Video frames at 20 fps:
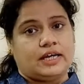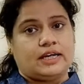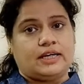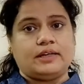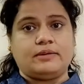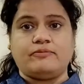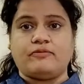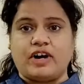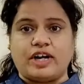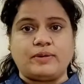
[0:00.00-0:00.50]

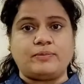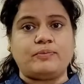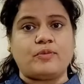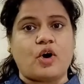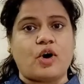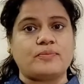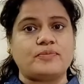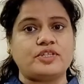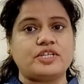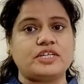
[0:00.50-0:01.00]
One
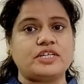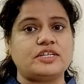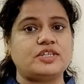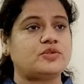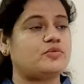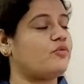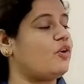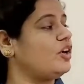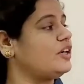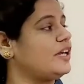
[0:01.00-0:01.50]
option
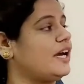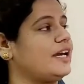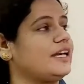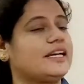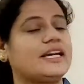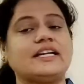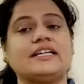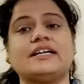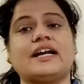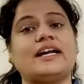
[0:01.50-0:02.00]
is what? I
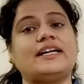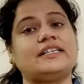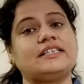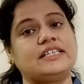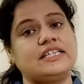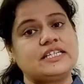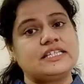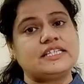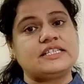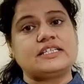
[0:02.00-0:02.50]
can write
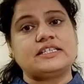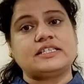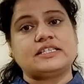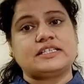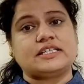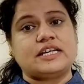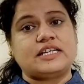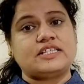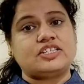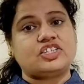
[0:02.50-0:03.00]
these
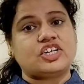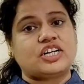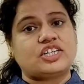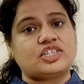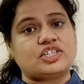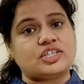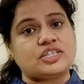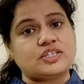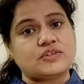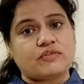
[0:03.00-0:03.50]

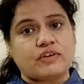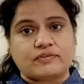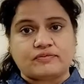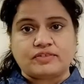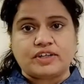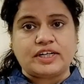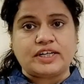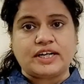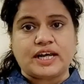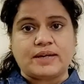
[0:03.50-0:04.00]
instructions
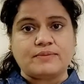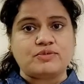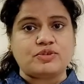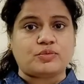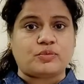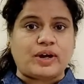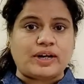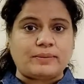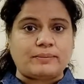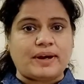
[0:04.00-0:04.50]
50 times
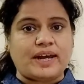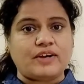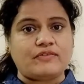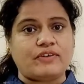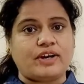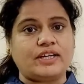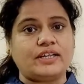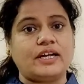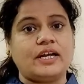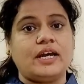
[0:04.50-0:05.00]
one by
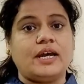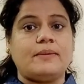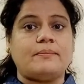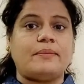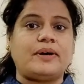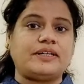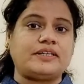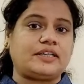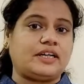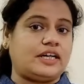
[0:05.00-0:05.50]
one,
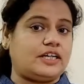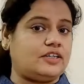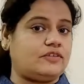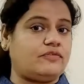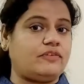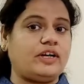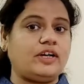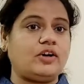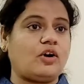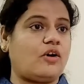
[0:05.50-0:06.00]
but it
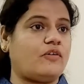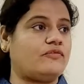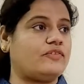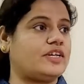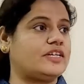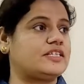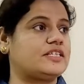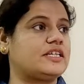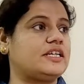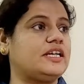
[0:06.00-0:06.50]
will
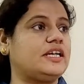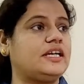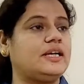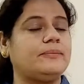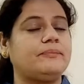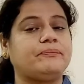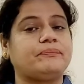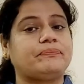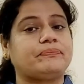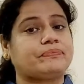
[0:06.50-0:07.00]

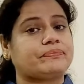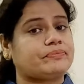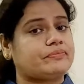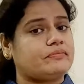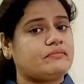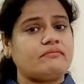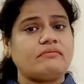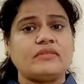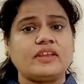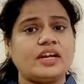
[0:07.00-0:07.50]
obviously
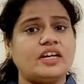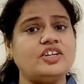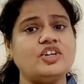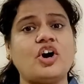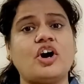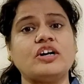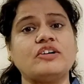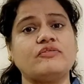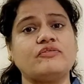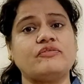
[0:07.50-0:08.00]

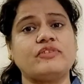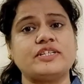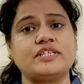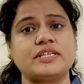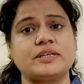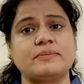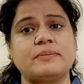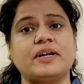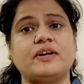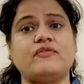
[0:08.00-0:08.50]
not
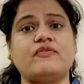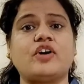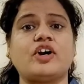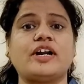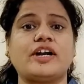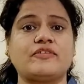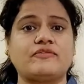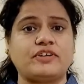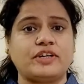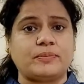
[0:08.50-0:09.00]
feasible for
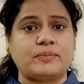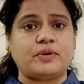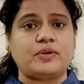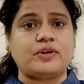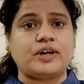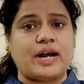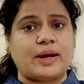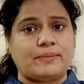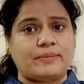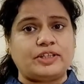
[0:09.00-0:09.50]
every
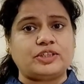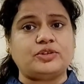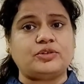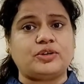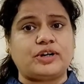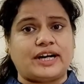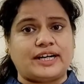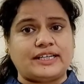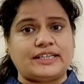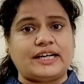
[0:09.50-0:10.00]
programmer to
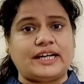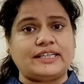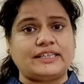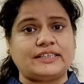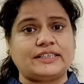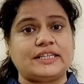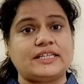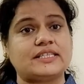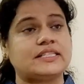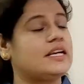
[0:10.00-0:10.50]
write
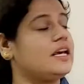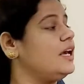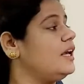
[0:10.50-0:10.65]
like this.